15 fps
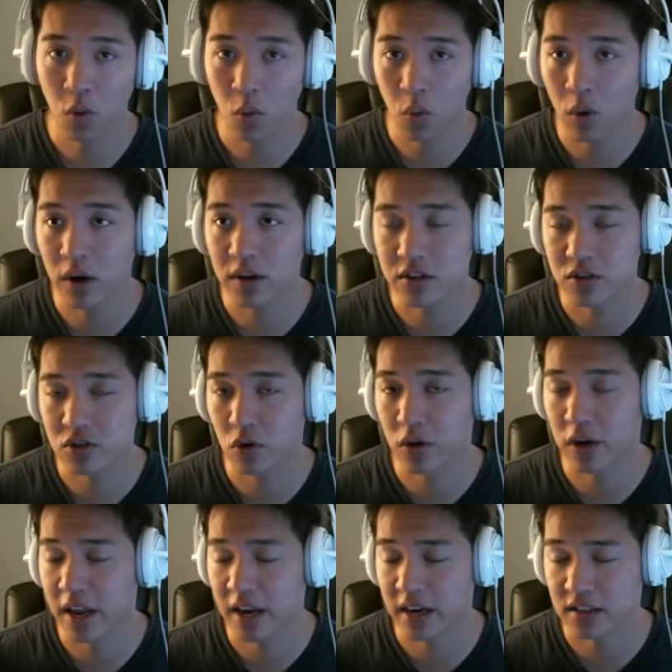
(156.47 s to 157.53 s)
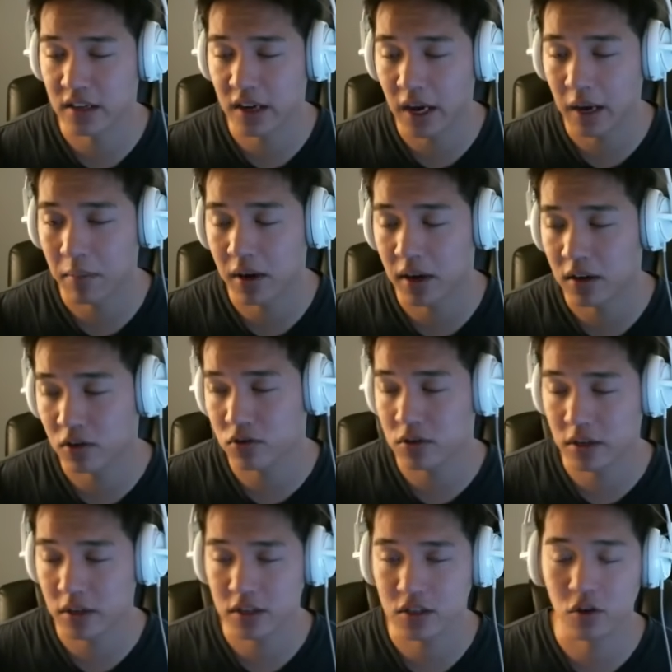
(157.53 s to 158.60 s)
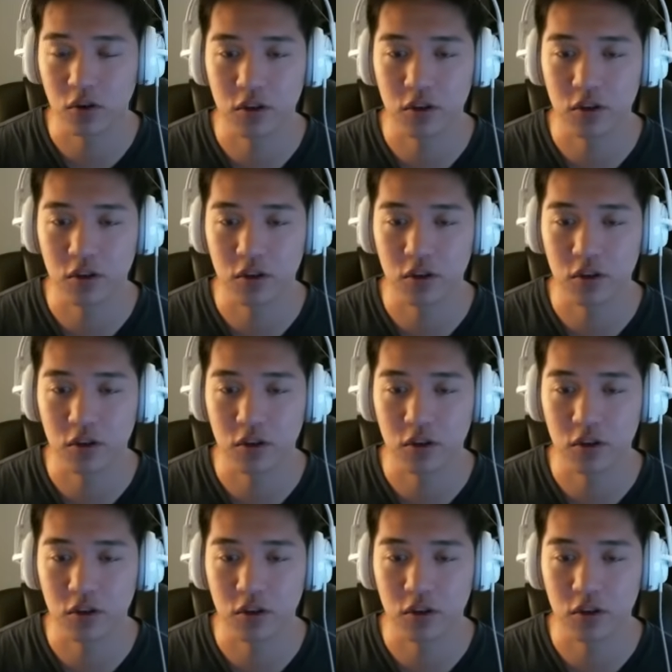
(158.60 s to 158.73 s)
one screen at a time, and usually it's